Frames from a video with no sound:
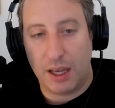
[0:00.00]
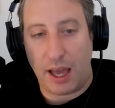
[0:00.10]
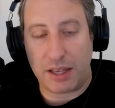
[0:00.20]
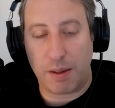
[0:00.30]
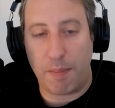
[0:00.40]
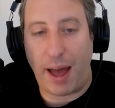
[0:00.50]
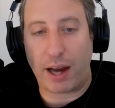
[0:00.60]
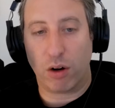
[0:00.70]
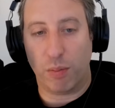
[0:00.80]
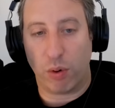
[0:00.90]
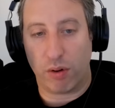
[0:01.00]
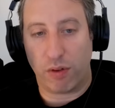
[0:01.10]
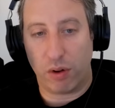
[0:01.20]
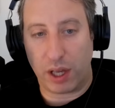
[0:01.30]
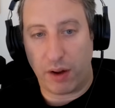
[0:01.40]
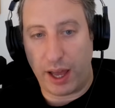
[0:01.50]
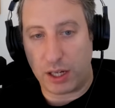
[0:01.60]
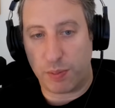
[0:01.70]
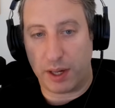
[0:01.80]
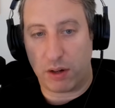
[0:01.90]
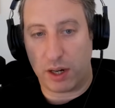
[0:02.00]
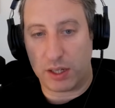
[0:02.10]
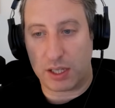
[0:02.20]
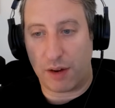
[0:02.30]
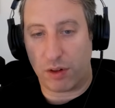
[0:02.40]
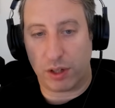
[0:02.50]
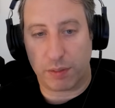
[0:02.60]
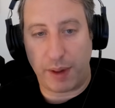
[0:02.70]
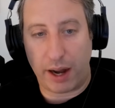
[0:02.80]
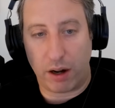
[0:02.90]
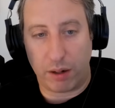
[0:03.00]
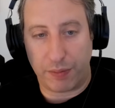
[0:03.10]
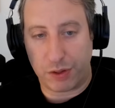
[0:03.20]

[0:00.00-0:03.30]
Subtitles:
as a macro portfolio hedge, Bitcoin has never looked better.